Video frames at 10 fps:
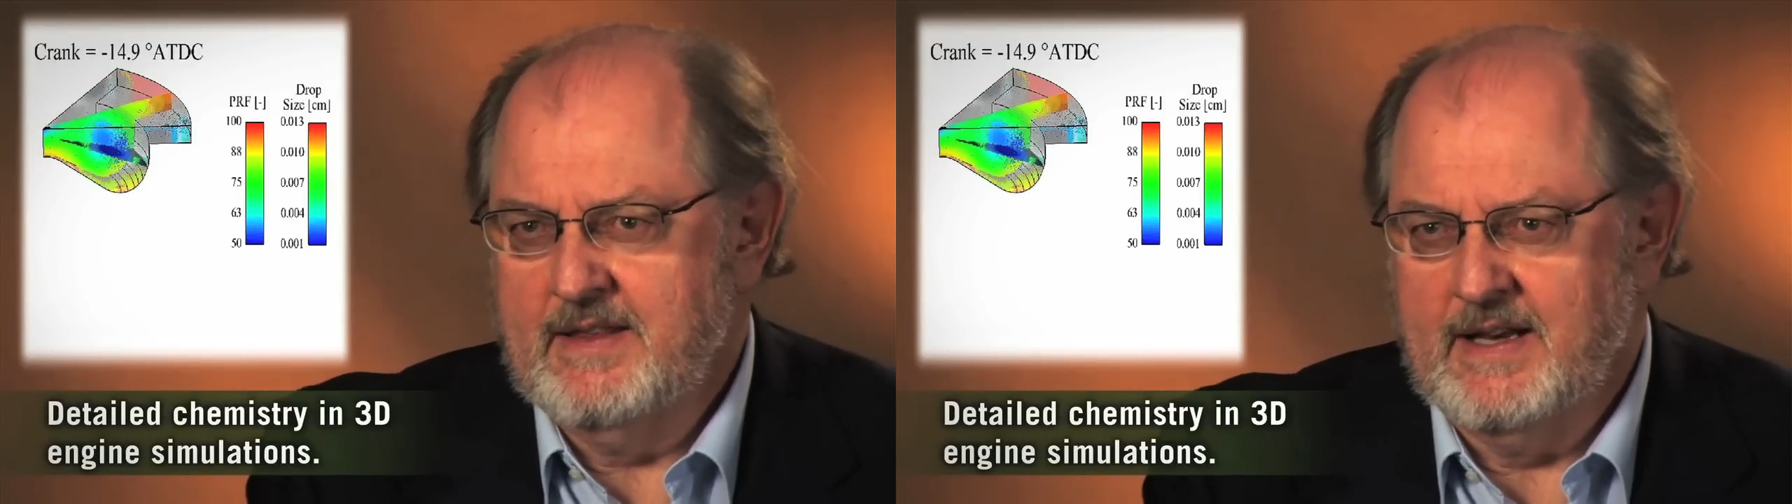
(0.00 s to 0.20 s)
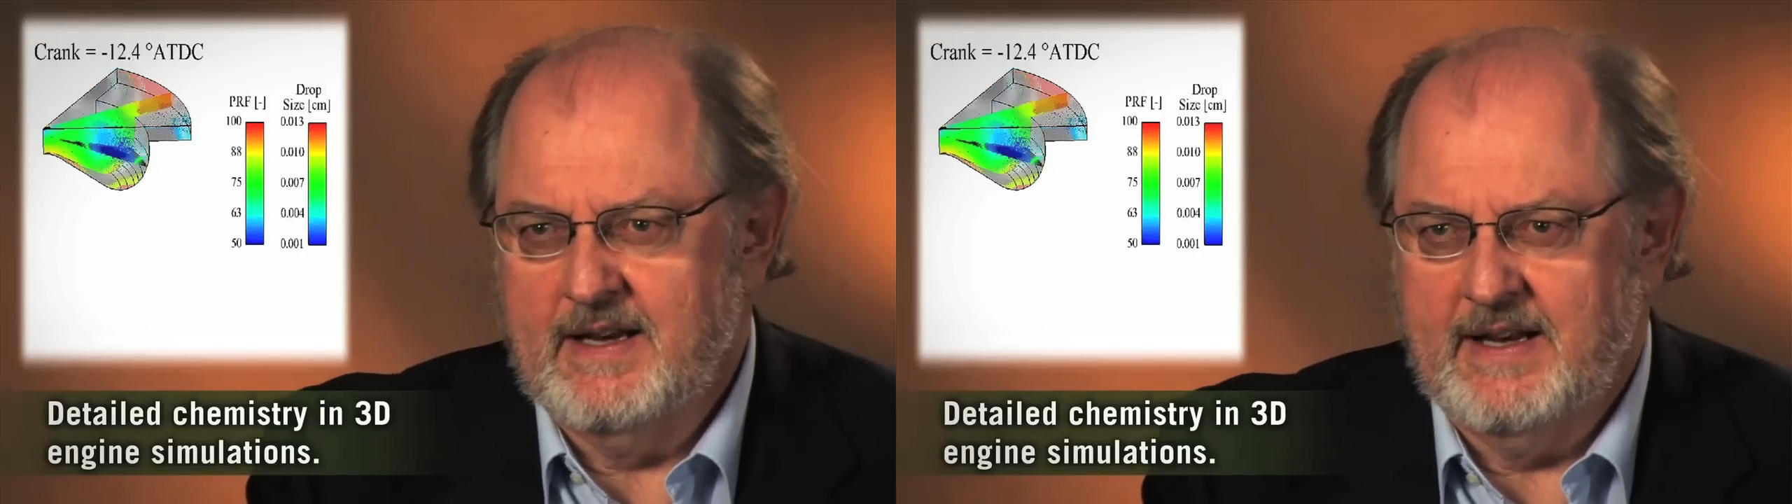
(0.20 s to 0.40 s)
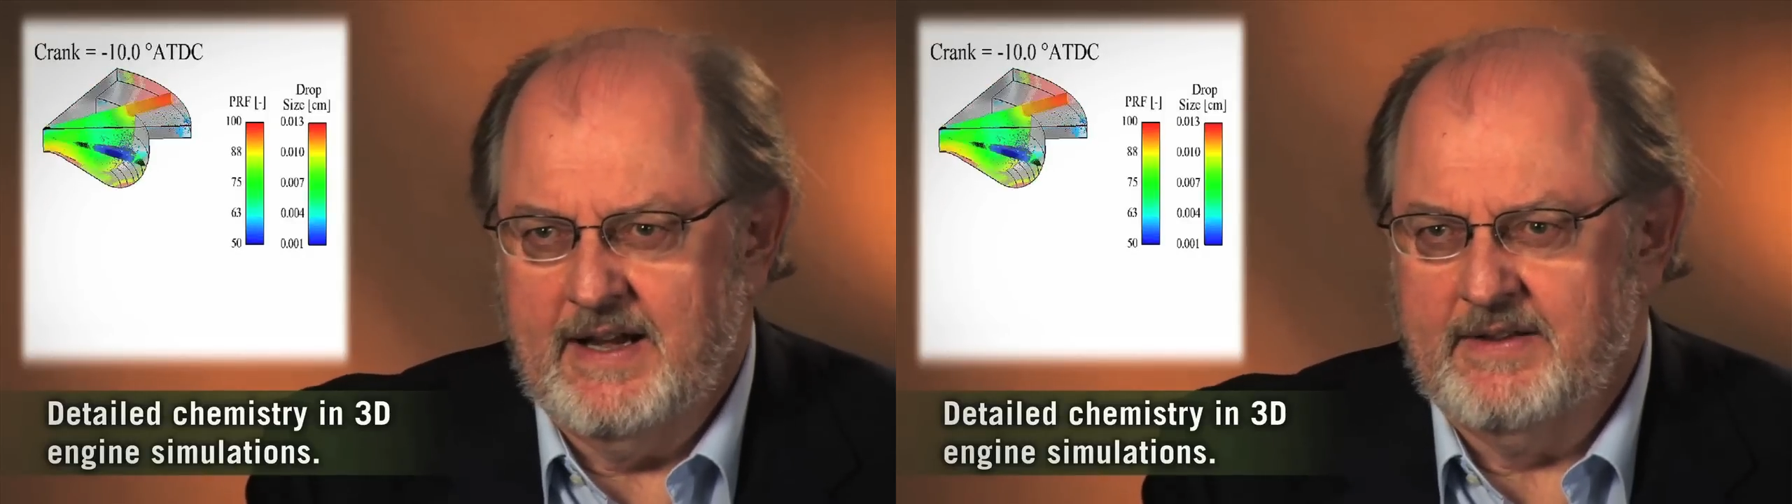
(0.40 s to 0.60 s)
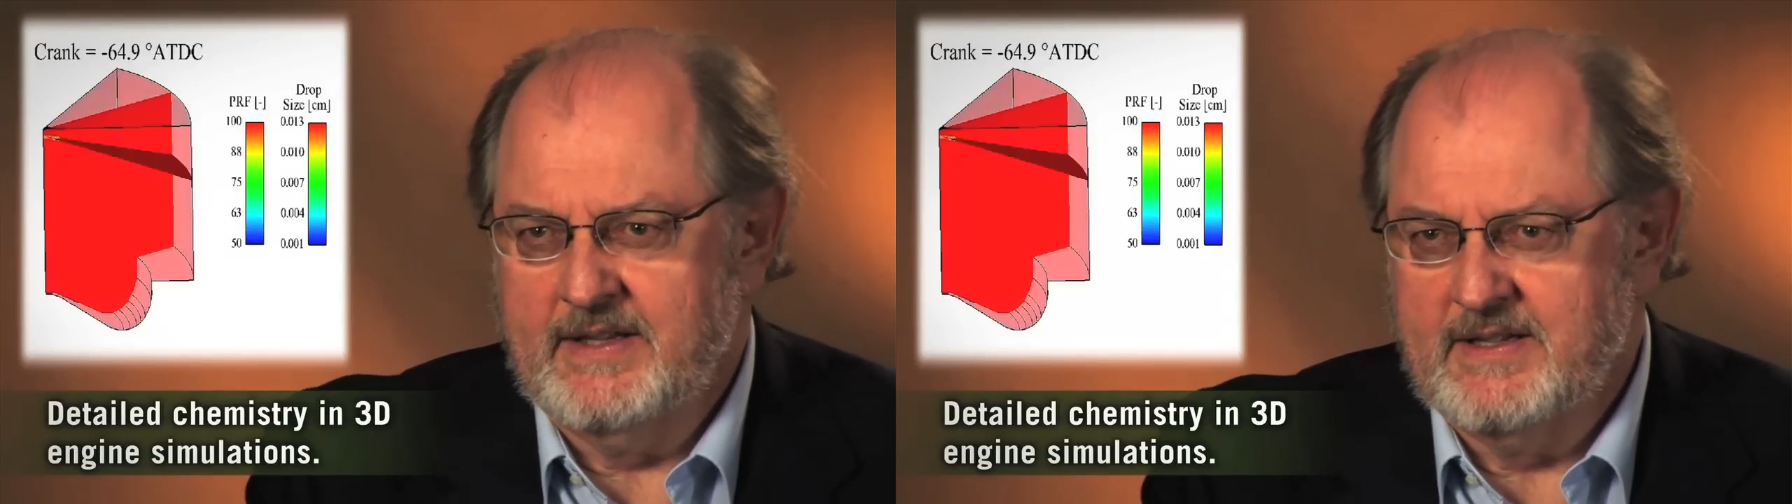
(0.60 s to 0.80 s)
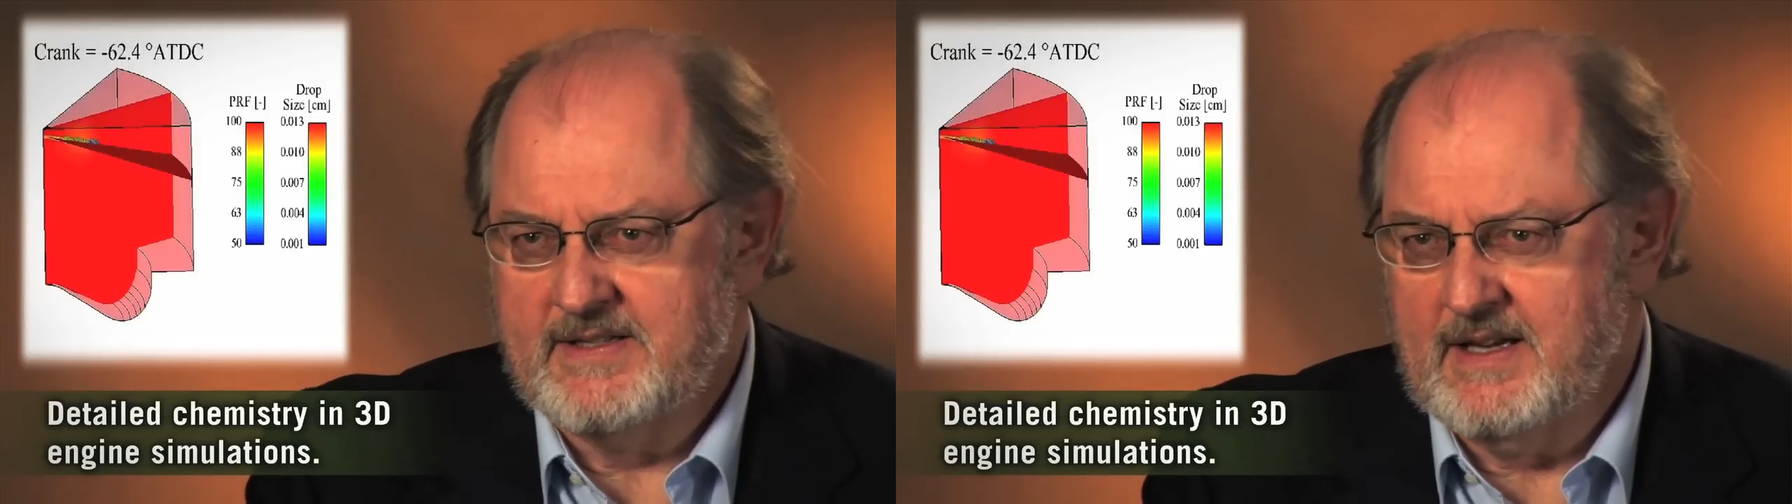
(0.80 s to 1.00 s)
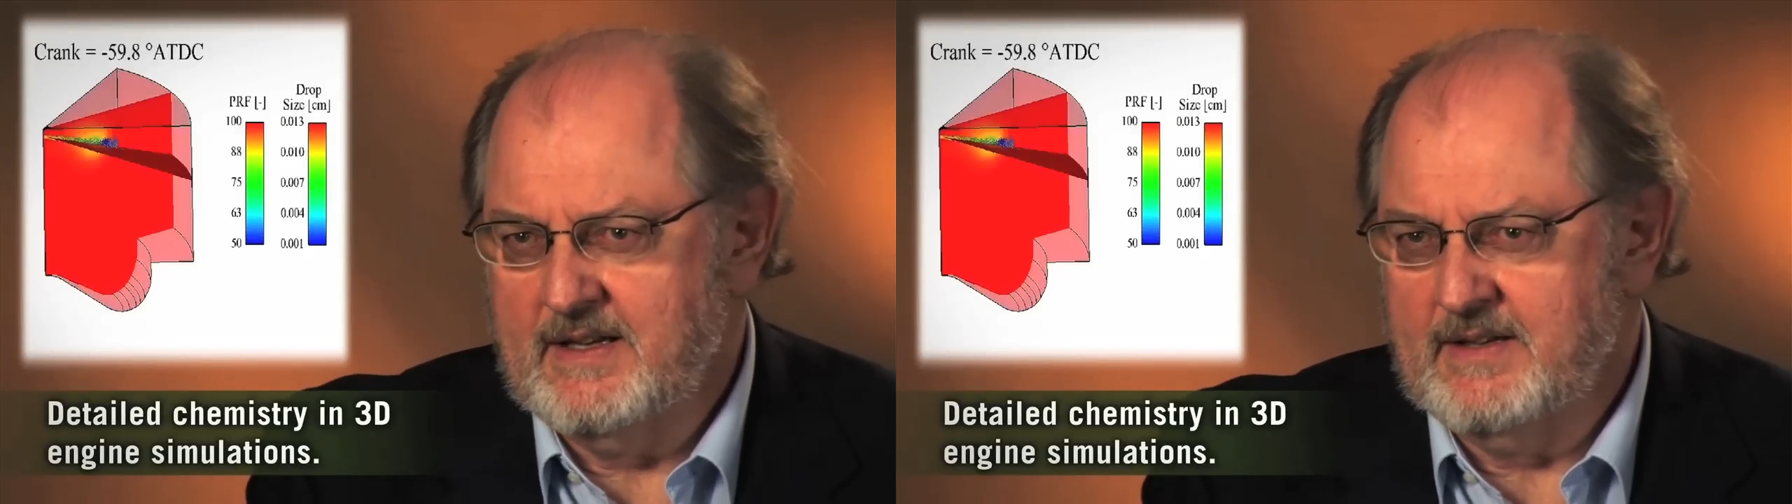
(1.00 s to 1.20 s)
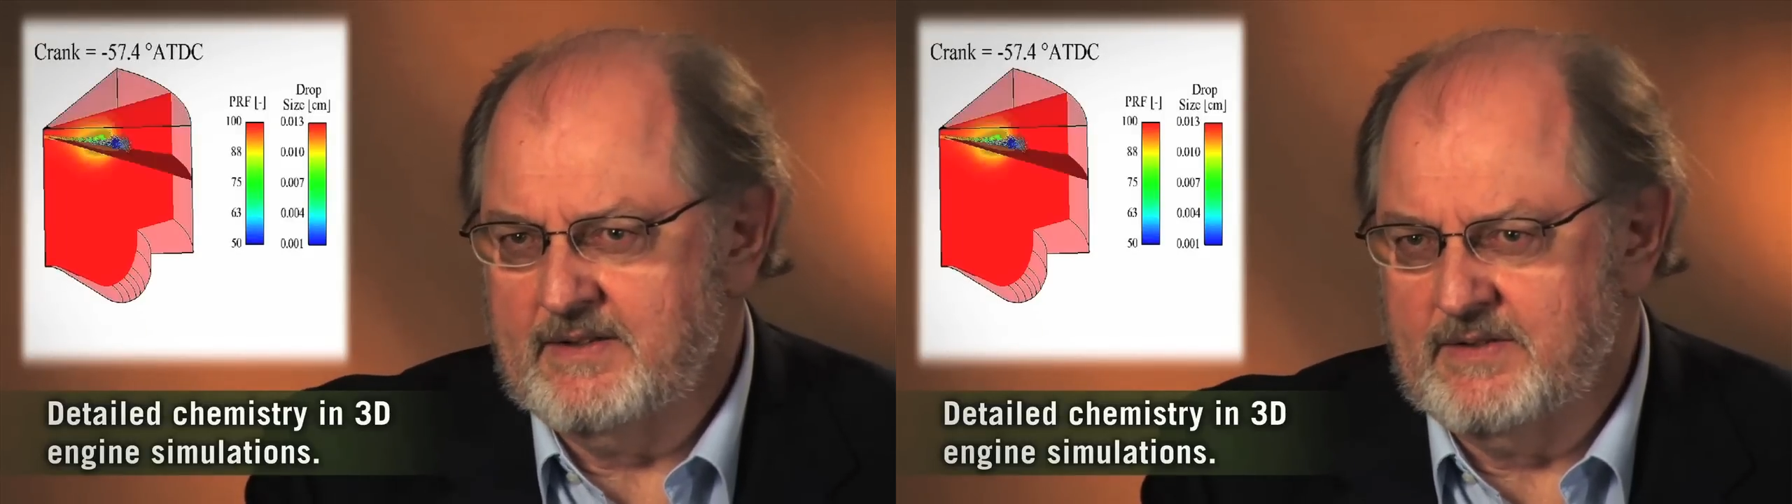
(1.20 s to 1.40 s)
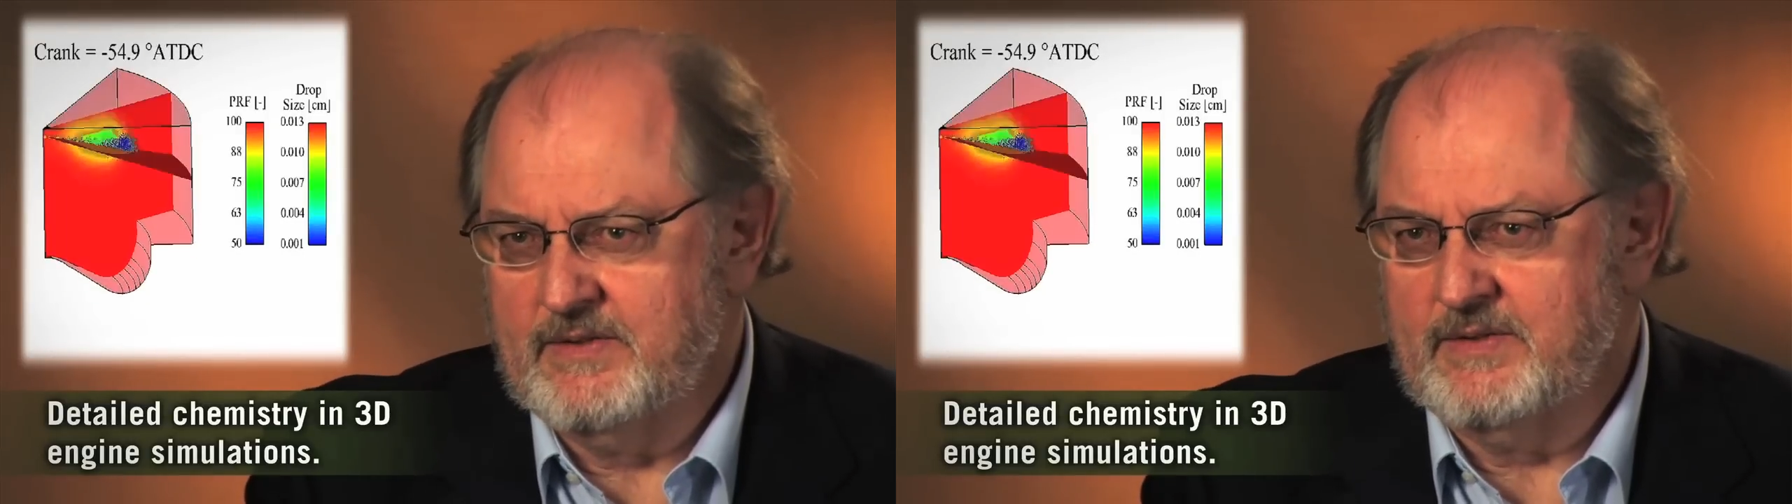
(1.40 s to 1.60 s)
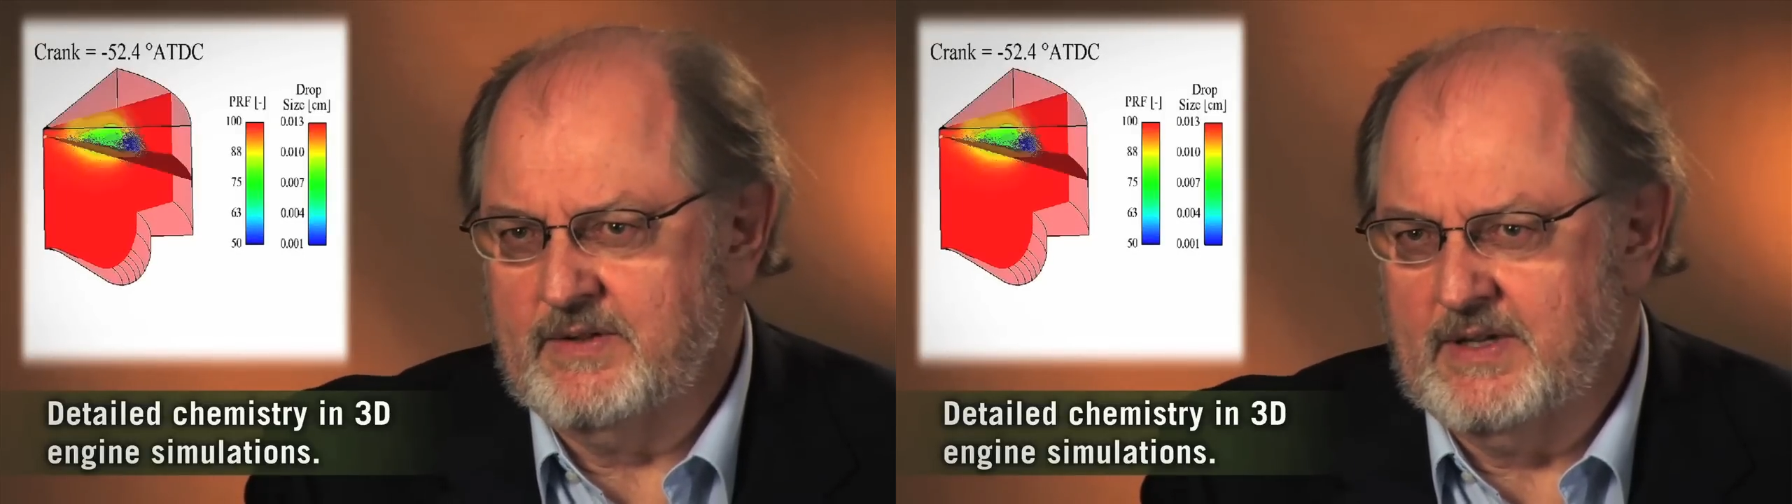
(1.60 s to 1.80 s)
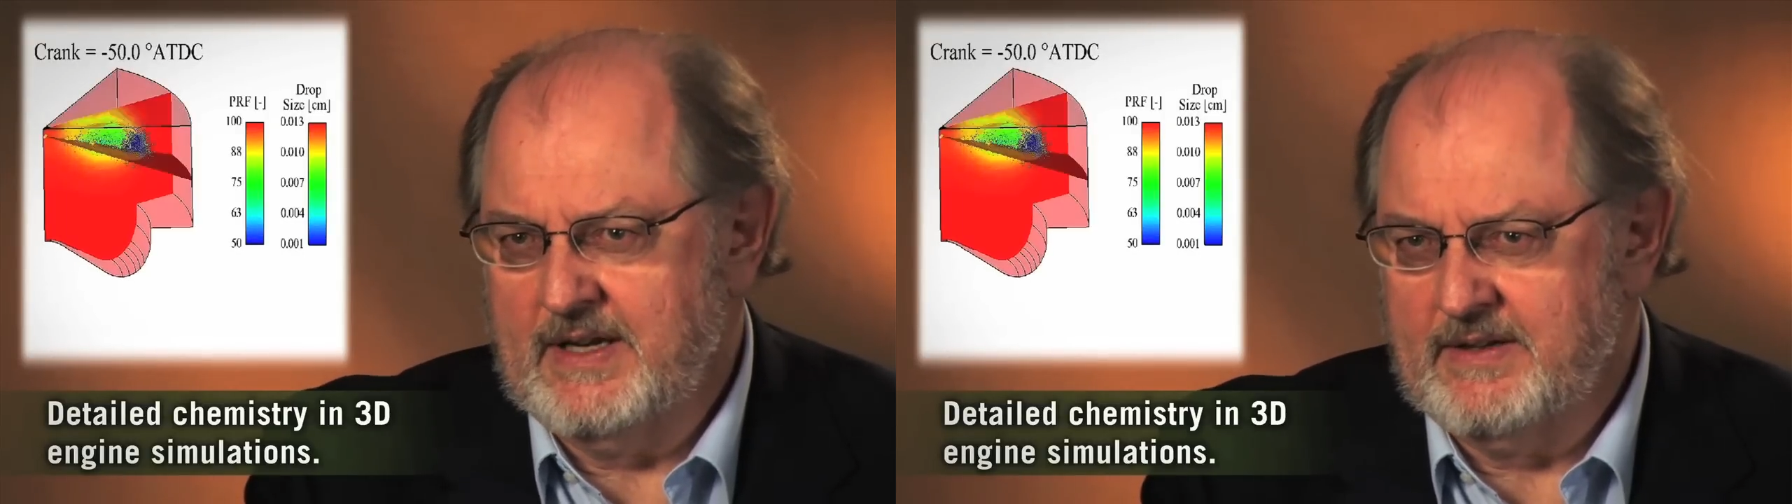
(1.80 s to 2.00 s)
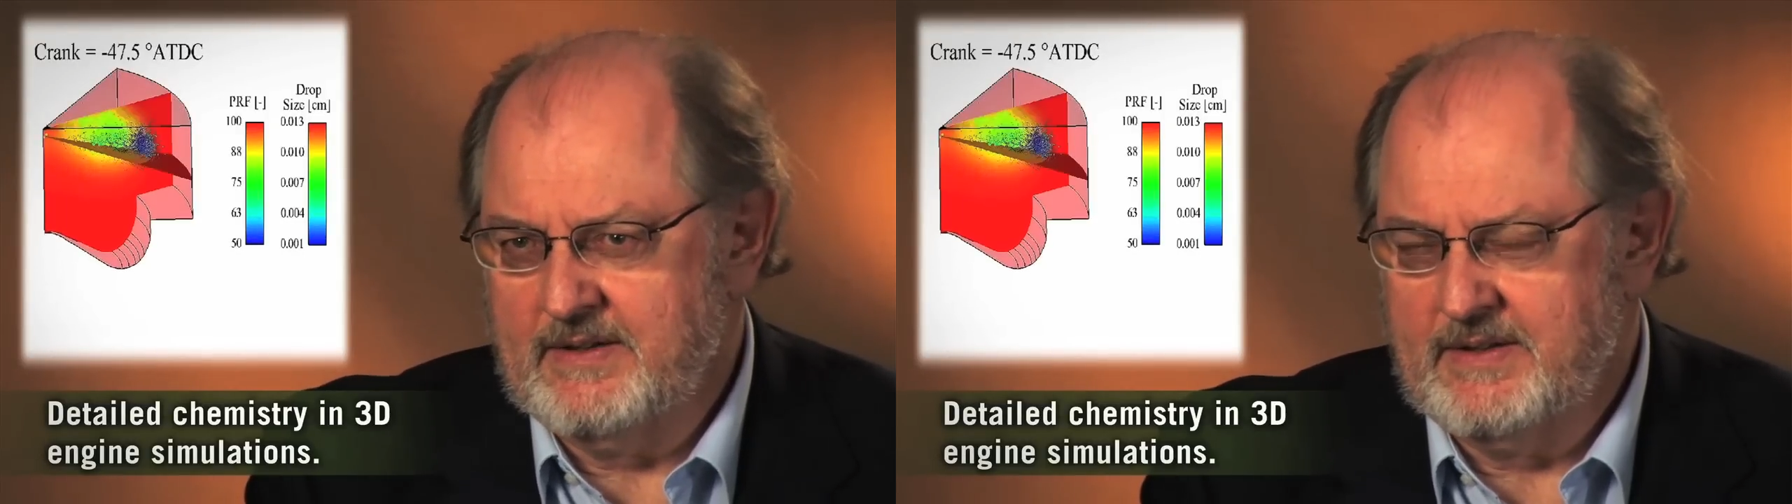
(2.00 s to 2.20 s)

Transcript: that allow the designer to uh,